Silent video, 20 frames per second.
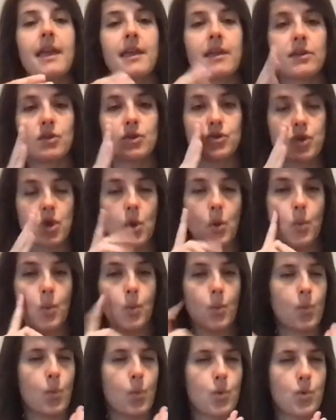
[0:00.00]
around
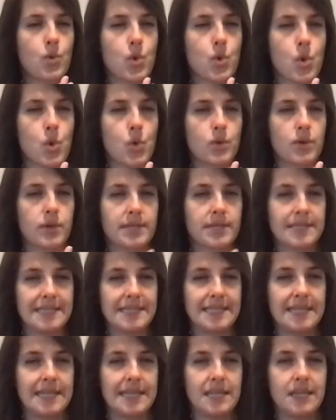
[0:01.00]
70
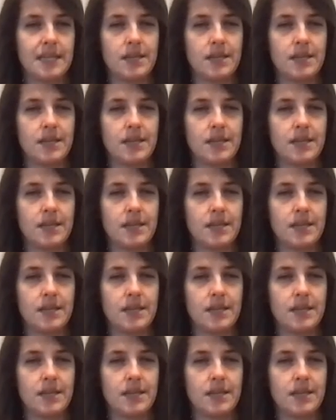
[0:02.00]
degrees.